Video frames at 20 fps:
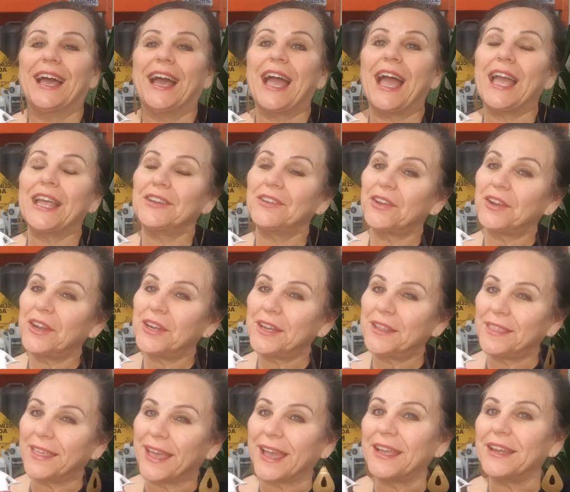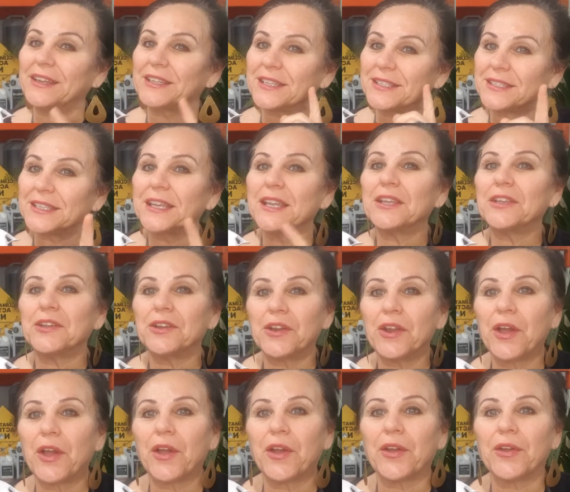And not only that, just to let you
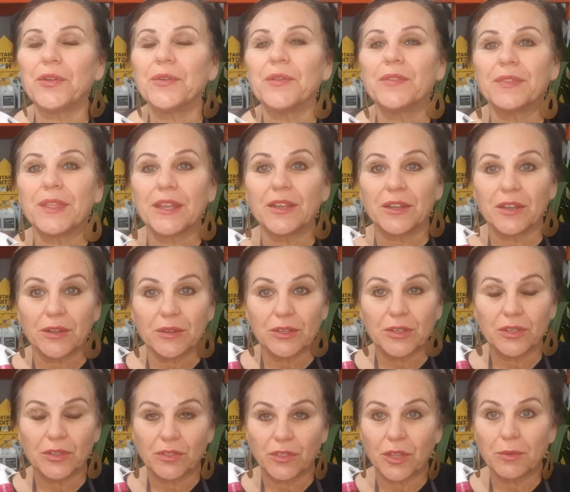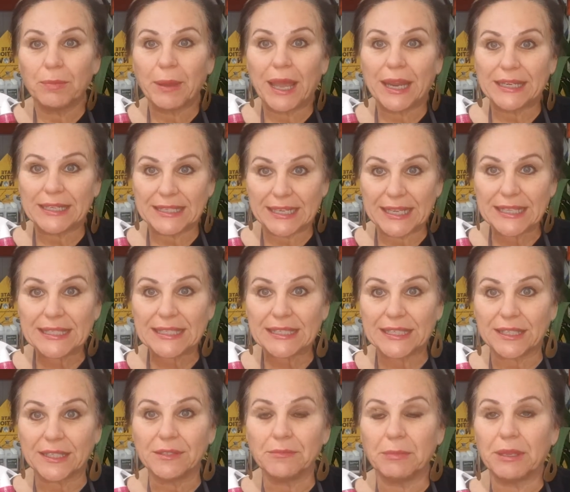know that third party
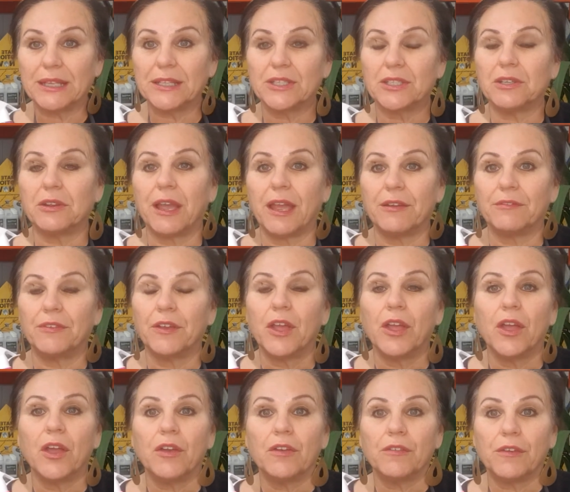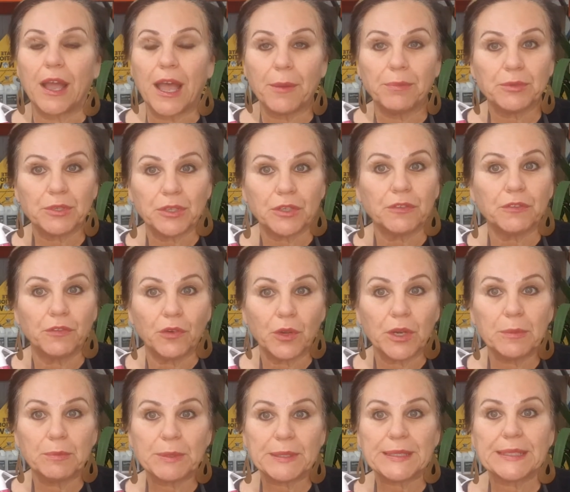tested means you have up to
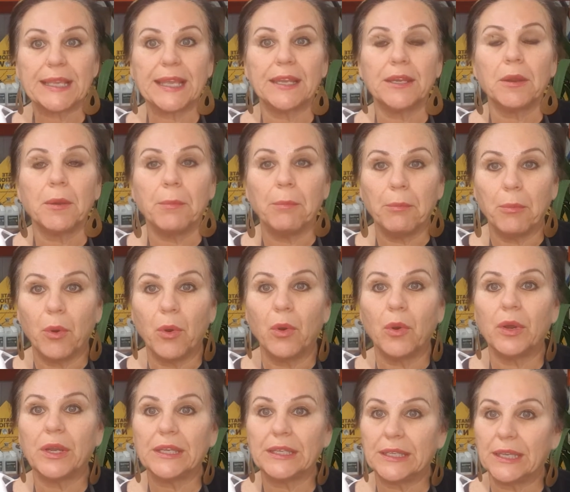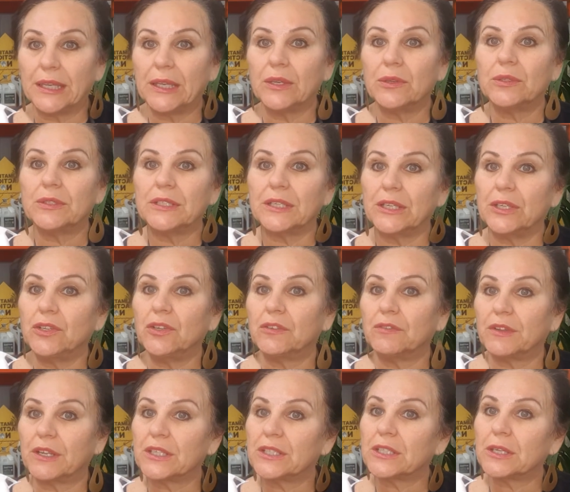40% more yield in your
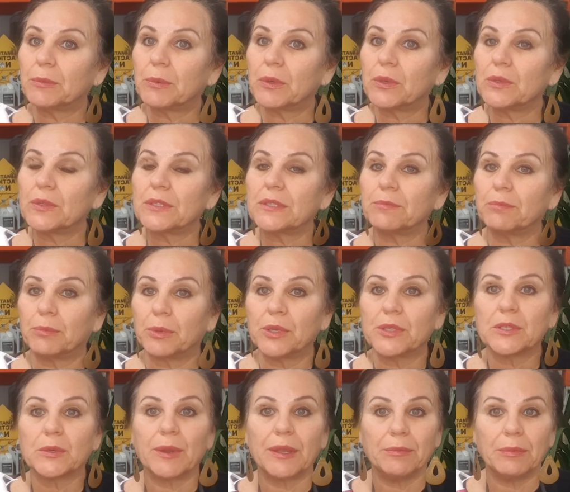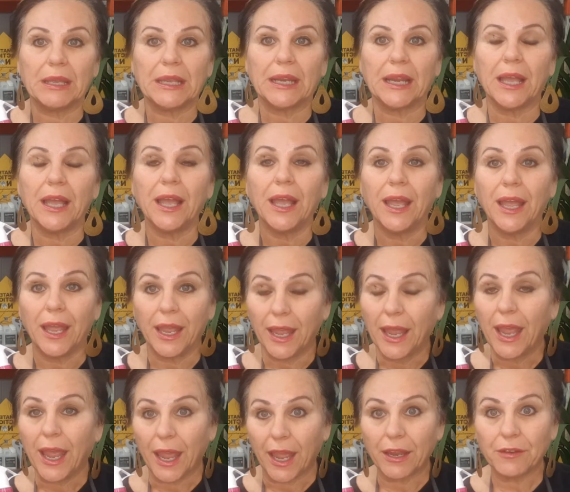vegetables per square metre
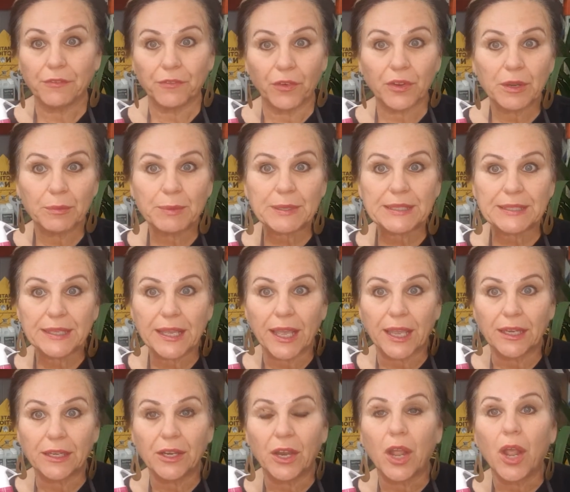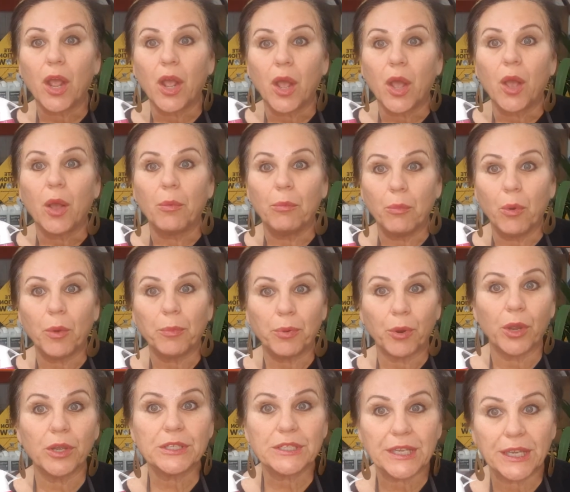and 40% more
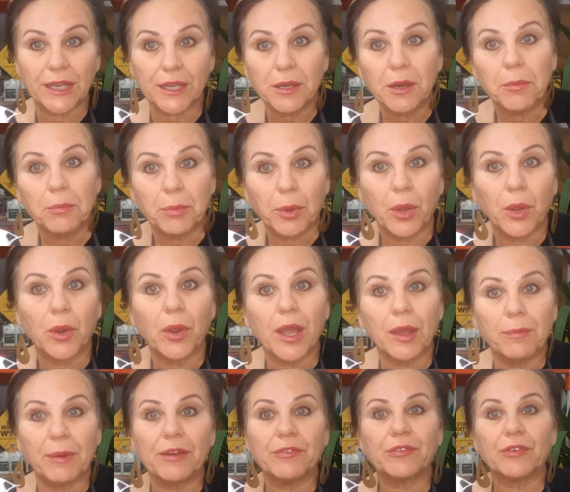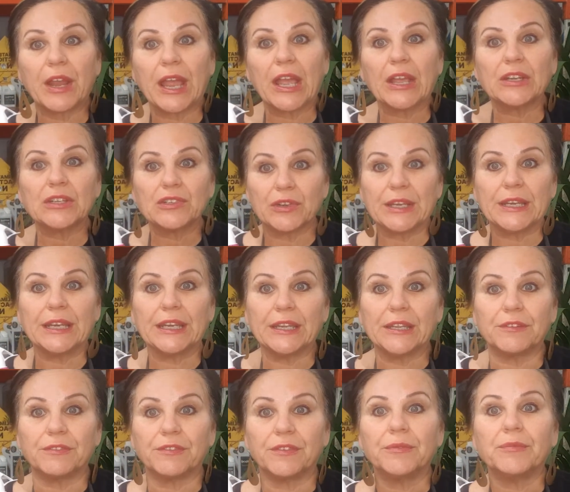protein per above ground green leaf.